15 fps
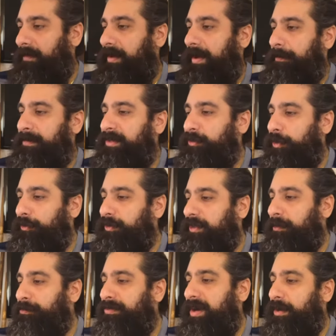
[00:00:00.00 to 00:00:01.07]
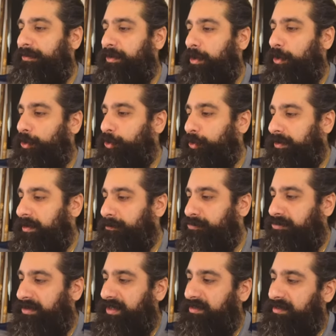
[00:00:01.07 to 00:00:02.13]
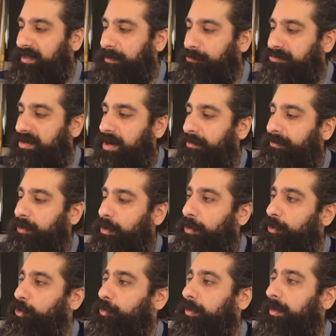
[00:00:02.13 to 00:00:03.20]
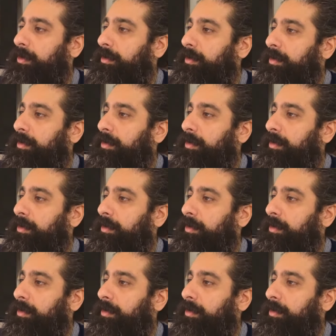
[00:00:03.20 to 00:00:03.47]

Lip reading: Come, let's go to the prayer of Yehoshua, the priestly prayer of Yehoshua.